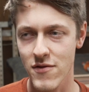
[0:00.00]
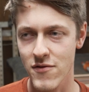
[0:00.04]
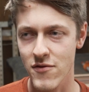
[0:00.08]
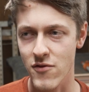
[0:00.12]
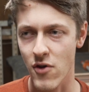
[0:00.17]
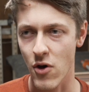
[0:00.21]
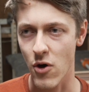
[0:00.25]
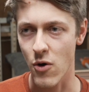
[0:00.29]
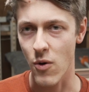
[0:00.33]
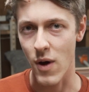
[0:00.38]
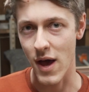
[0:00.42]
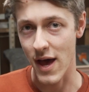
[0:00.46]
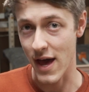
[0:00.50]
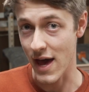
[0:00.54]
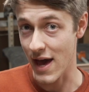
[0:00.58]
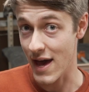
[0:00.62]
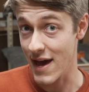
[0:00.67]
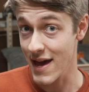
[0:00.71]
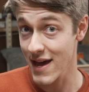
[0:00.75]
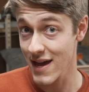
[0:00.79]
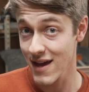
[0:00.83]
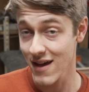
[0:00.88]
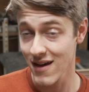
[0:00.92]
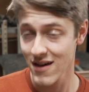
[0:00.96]
So
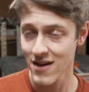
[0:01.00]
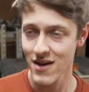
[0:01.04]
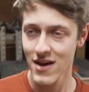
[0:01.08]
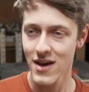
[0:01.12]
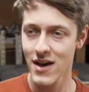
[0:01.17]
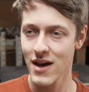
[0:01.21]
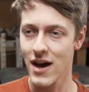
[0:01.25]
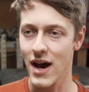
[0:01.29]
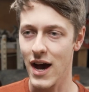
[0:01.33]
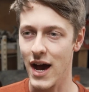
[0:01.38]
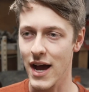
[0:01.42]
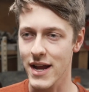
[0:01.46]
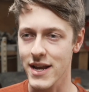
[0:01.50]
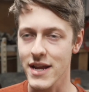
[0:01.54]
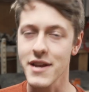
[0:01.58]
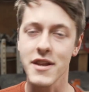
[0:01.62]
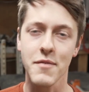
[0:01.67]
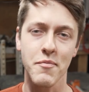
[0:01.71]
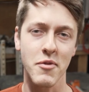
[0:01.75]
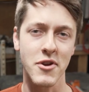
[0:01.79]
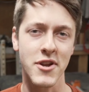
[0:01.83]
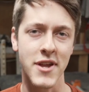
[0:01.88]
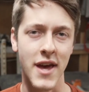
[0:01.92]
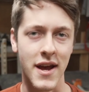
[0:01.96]
A, I need
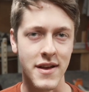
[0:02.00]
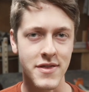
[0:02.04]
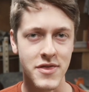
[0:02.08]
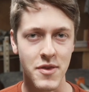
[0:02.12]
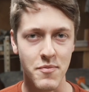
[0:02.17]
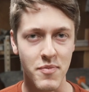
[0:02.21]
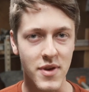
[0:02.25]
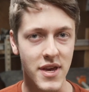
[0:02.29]
to protect the